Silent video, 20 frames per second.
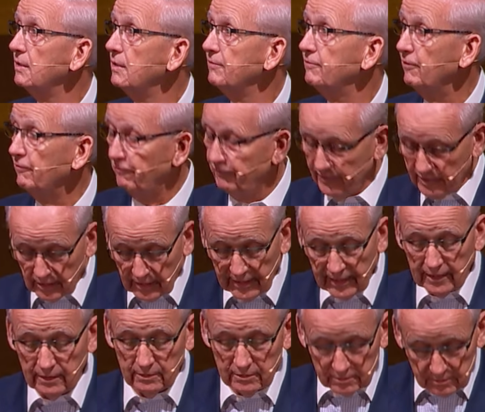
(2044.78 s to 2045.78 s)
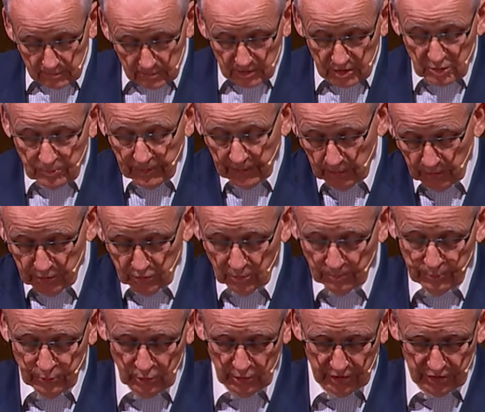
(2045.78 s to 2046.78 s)
fulfilling, spiritual
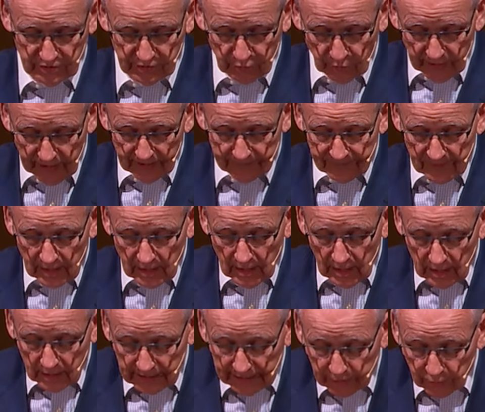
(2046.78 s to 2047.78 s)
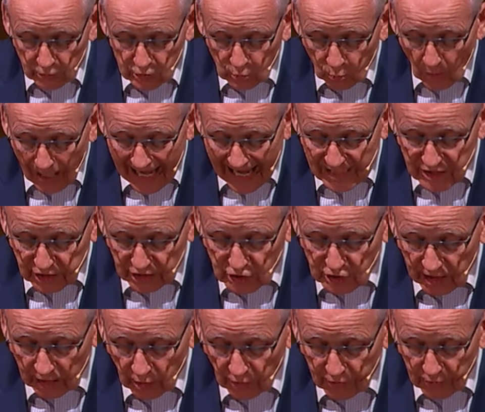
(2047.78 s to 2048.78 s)
push. Three, leaders wisely
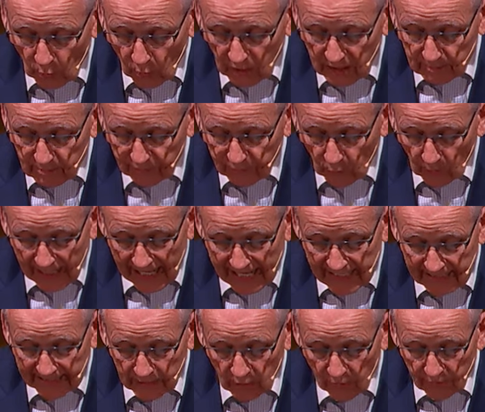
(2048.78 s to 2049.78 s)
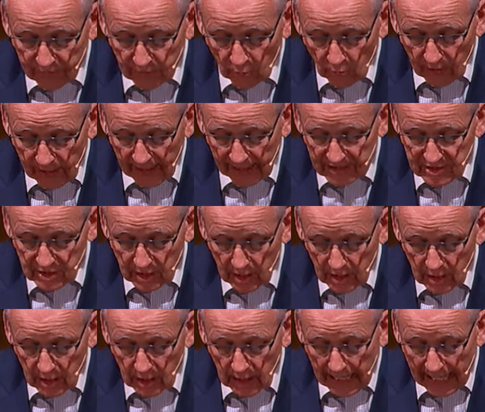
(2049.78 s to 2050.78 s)
share authority before handing over the reins.
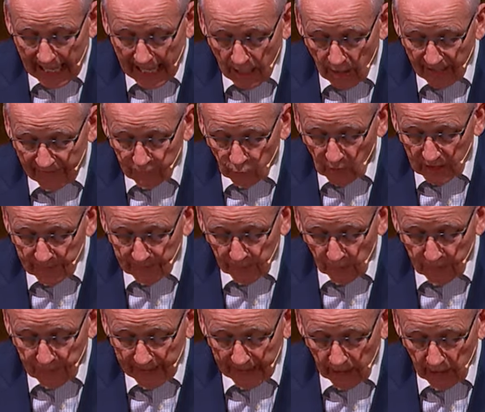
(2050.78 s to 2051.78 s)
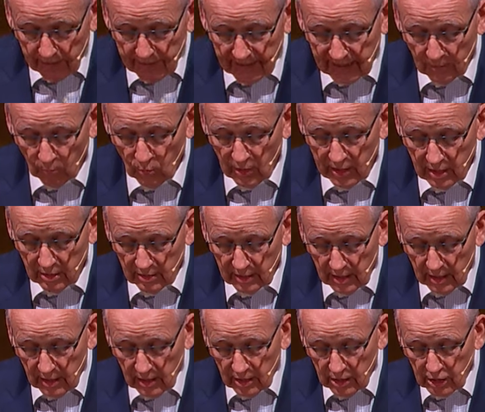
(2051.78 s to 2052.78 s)
How have we prepared him? Well,
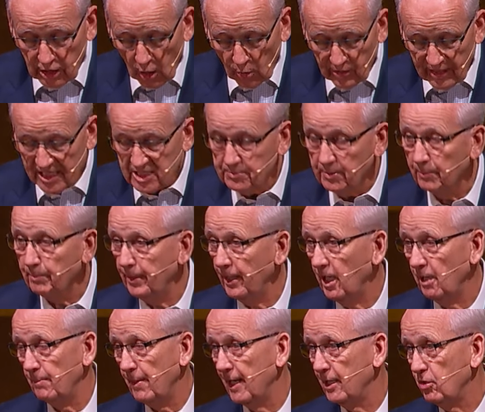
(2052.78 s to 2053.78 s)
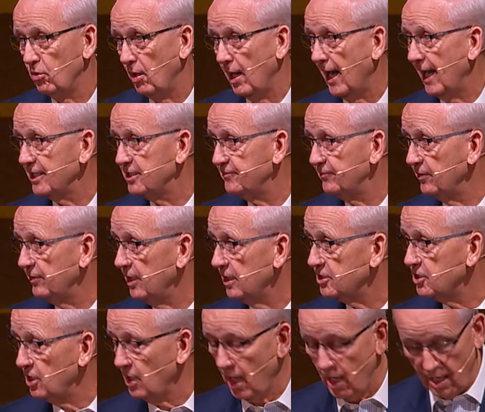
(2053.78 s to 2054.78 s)
Cody has been prepared by Christ for this
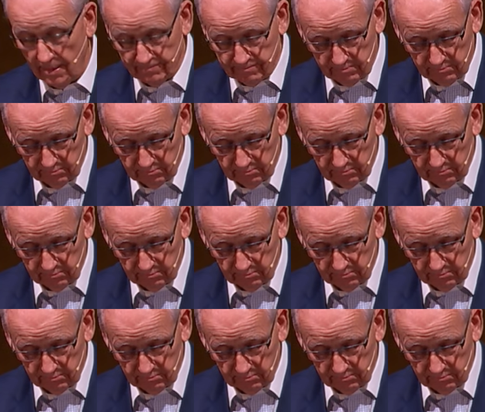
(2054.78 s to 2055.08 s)
job.